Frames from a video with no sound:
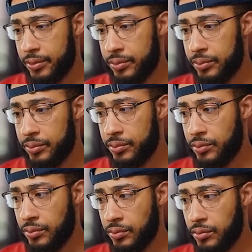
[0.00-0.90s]

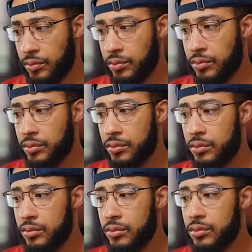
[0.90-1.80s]

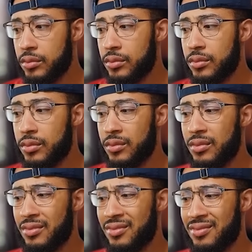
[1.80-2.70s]

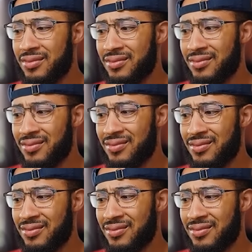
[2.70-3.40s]
(not speaking)